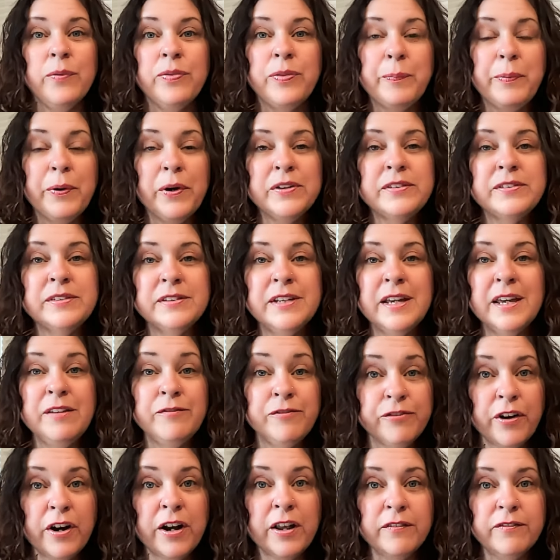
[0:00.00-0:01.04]
The person
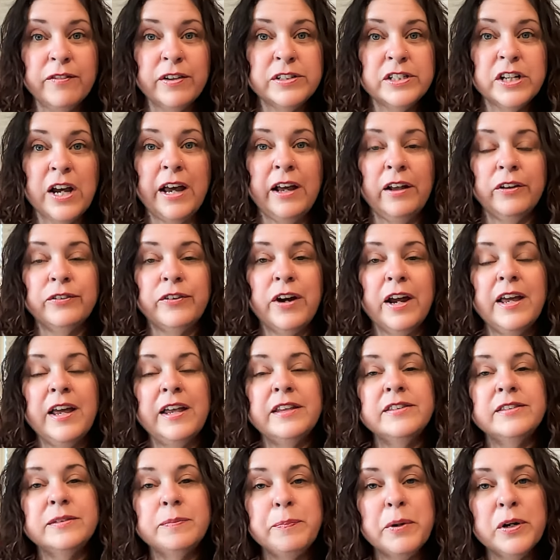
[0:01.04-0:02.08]
in front of a child, right?
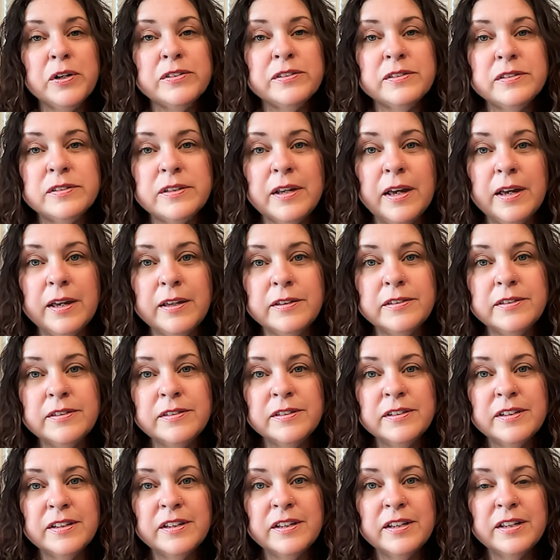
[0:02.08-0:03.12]
And the person says,